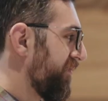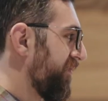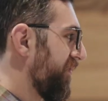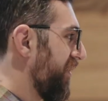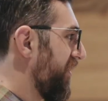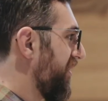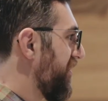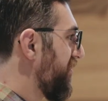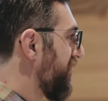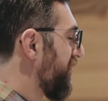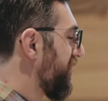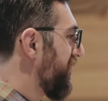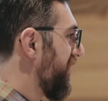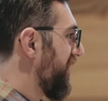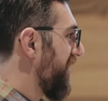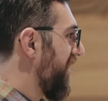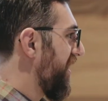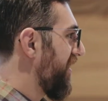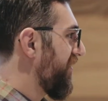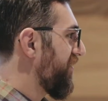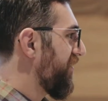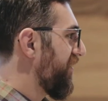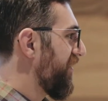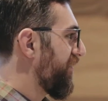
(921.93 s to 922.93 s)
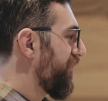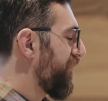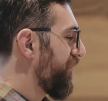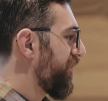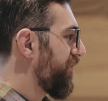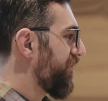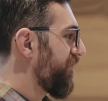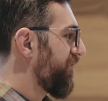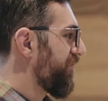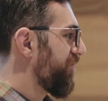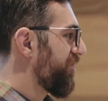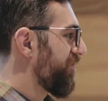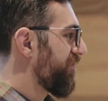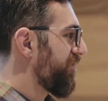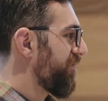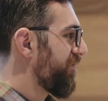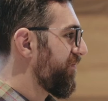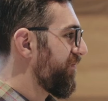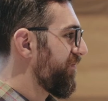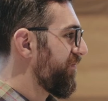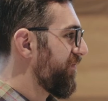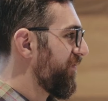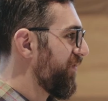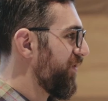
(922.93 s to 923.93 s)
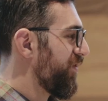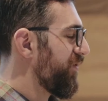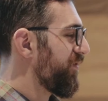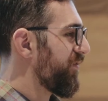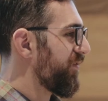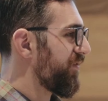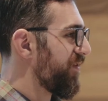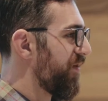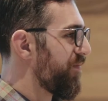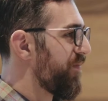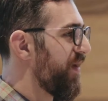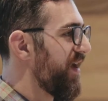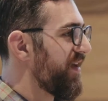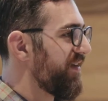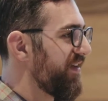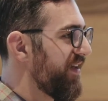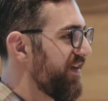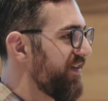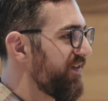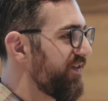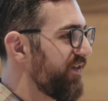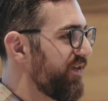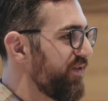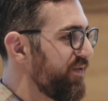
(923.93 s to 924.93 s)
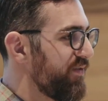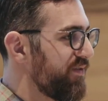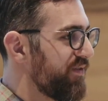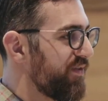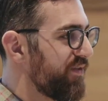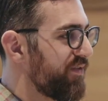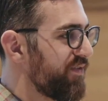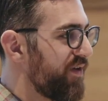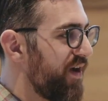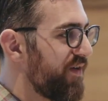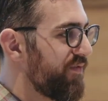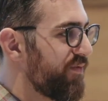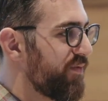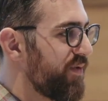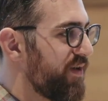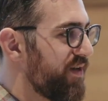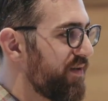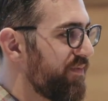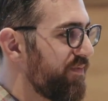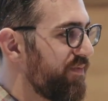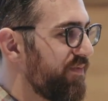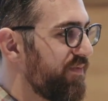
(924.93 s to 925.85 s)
an interesting angle if users are mandated to use your software